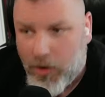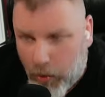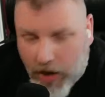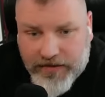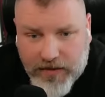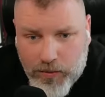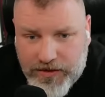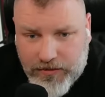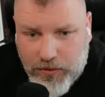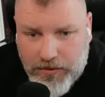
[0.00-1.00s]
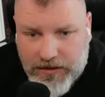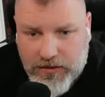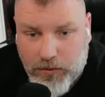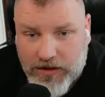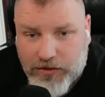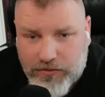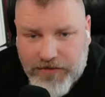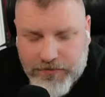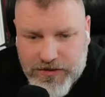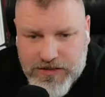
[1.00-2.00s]
What are we doing? What are the
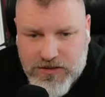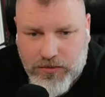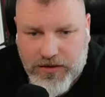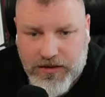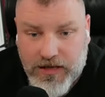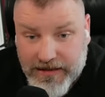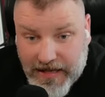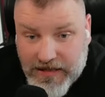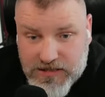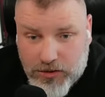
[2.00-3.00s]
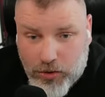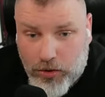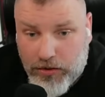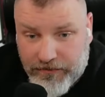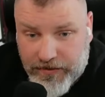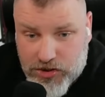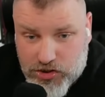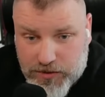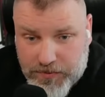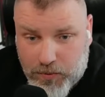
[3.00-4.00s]
referees doing? That is a goal. Villa
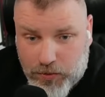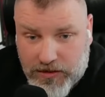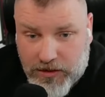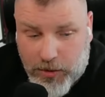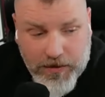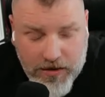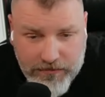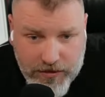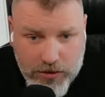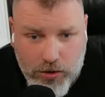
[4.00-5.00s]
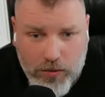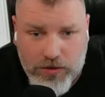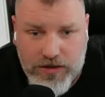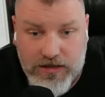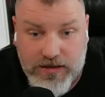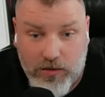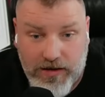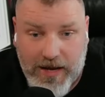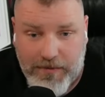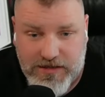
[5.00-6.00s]
should have been 1-0 up. Villa go 1-0
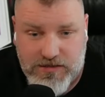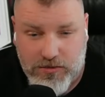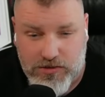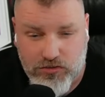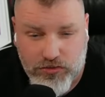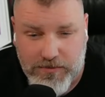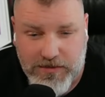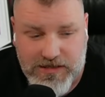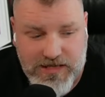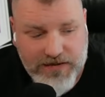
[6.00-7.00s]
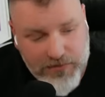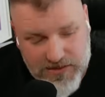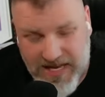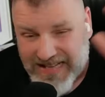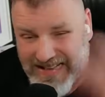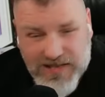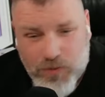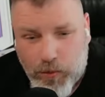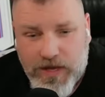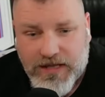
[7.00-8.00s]
down. Ahmad scores 3 minutes afterwards. That's
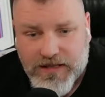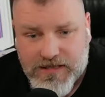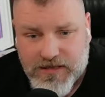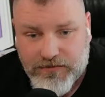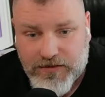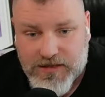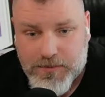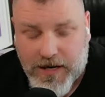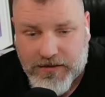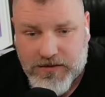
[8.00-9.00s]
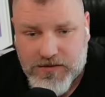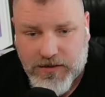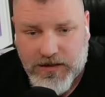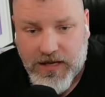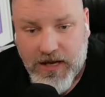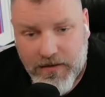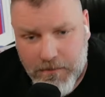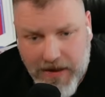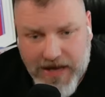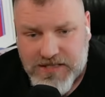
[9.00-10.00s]
weakness on Villa's part as well.
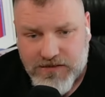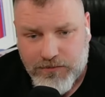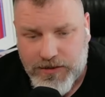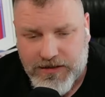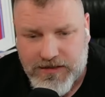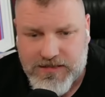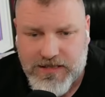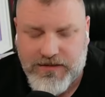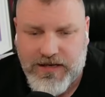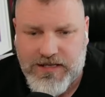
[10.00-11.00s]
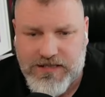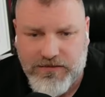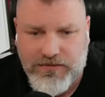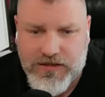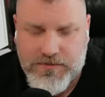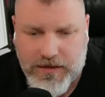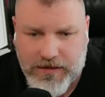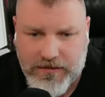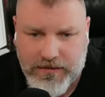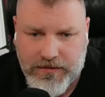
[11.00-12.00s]
Massive weakness on Aston Villa's part.